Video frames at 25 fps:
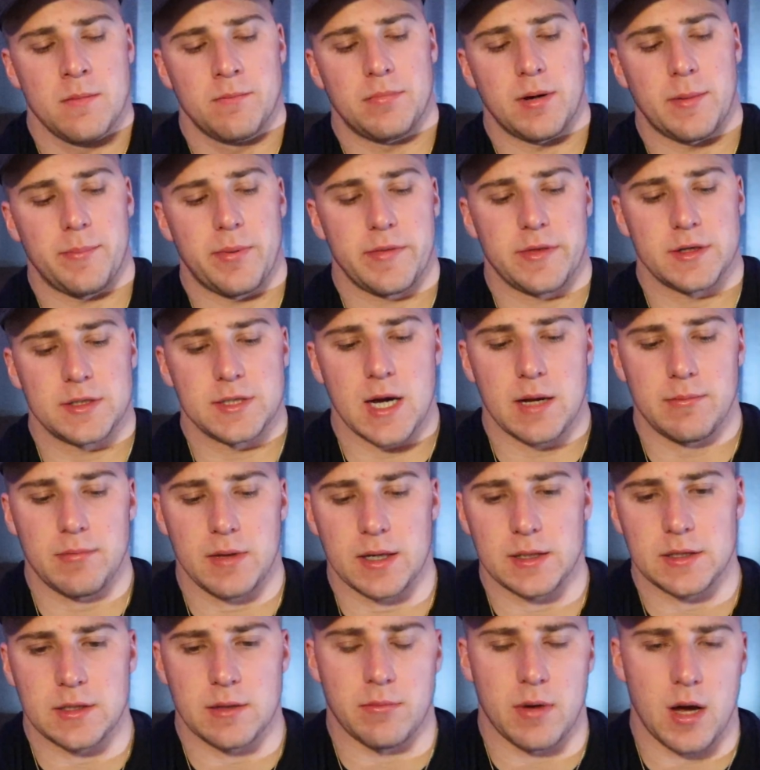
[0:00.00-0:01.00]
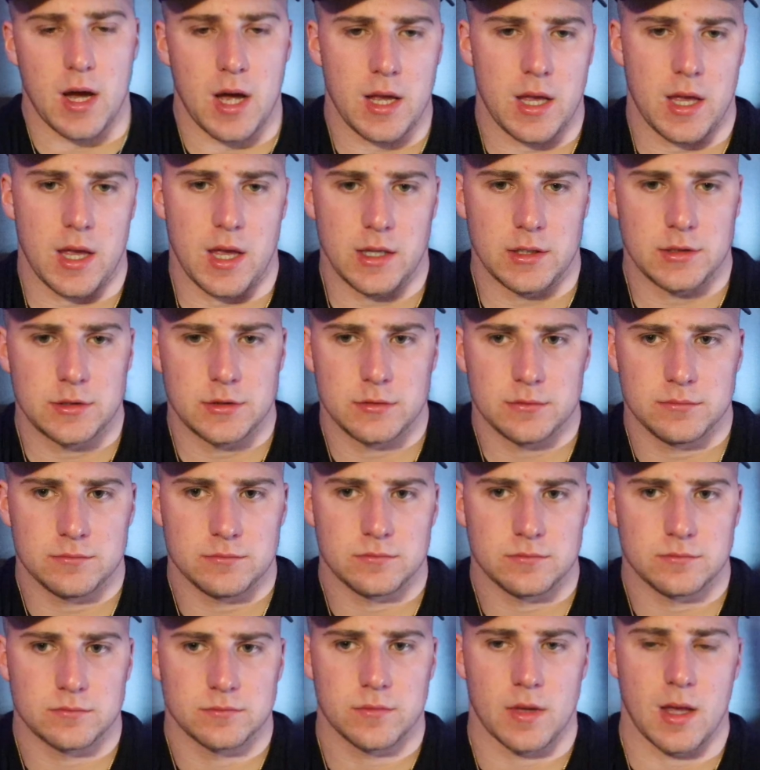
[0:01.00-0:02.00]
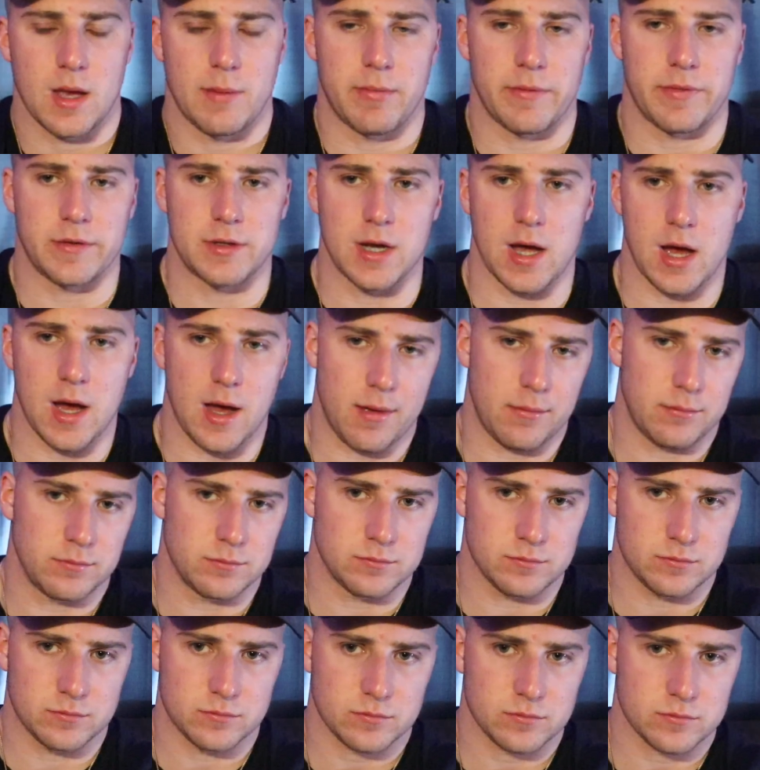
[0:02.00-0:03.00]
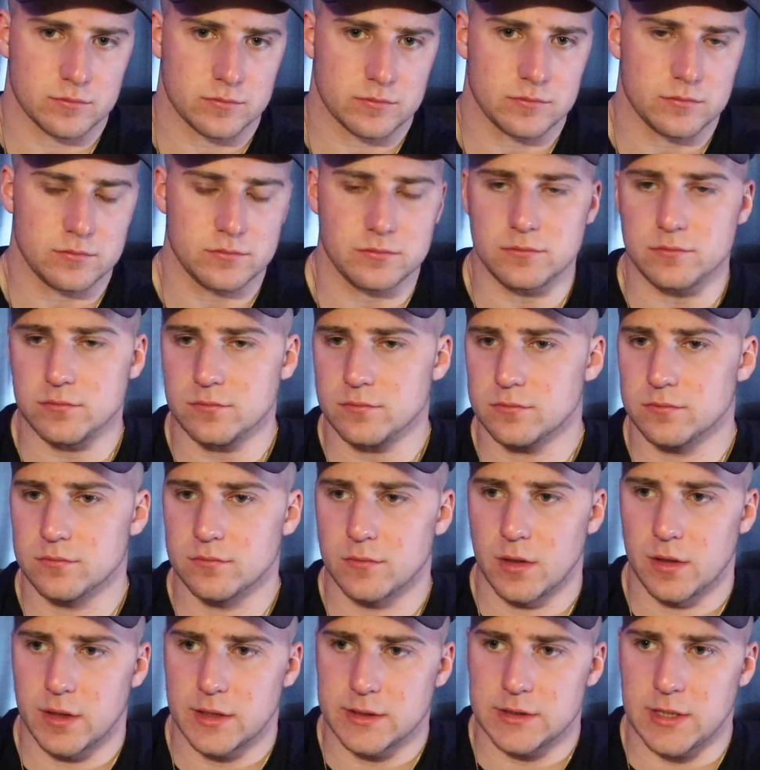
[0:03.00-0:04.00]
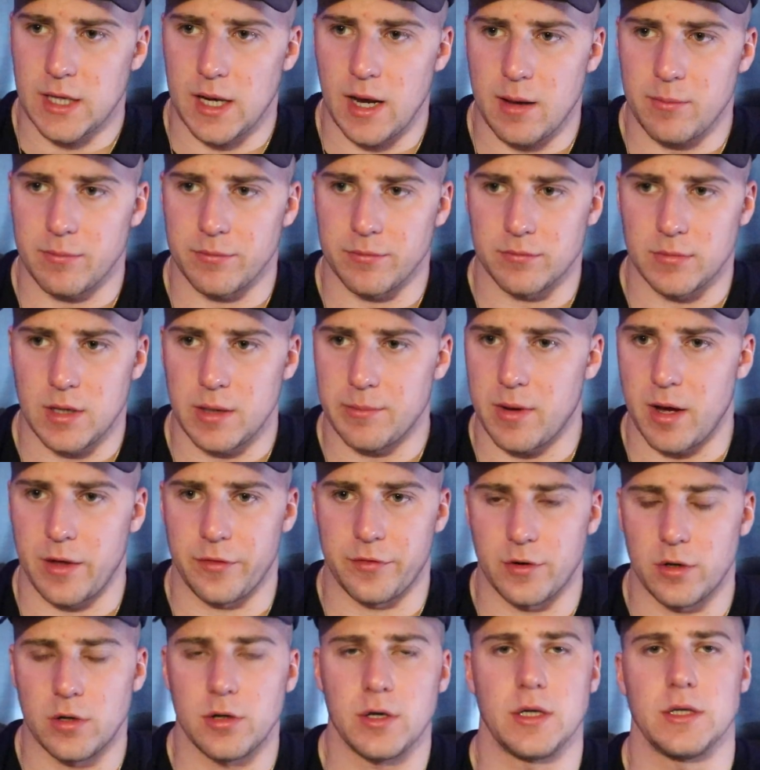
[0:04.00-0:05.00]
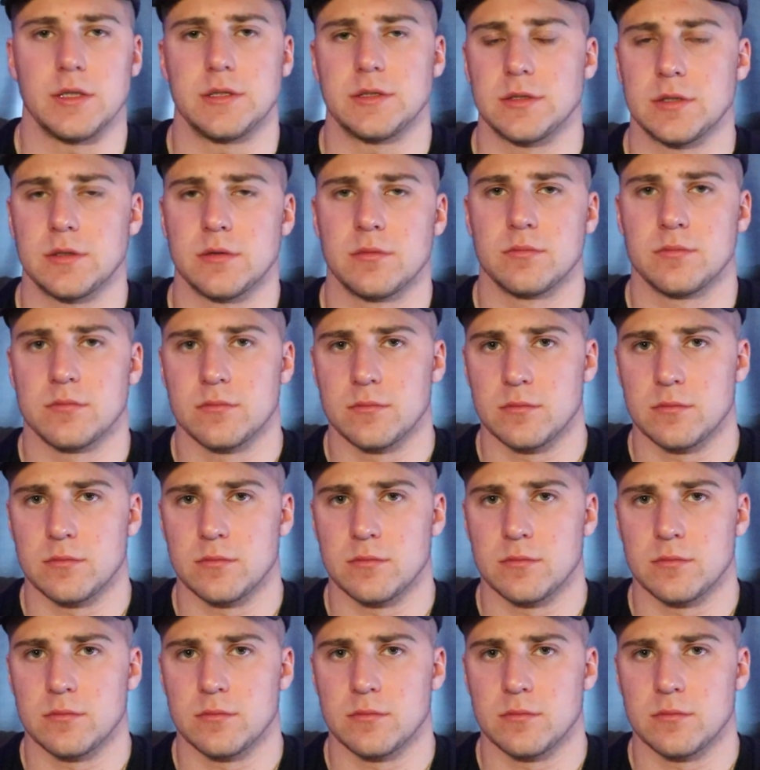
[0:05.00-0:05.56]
but by the time they get to my age and by the time let's say i'm in my 30s